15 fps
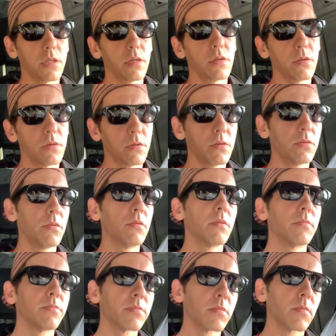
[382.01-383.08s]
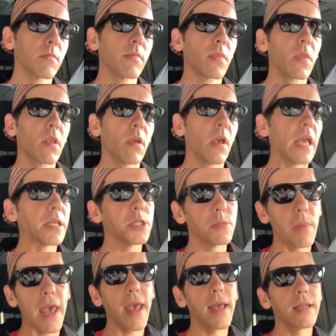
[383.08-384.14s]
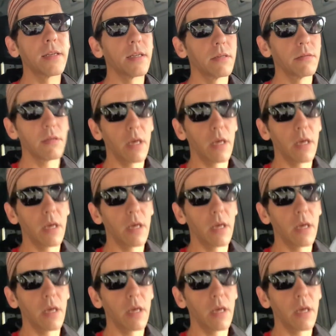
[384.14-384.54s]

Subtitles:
to expand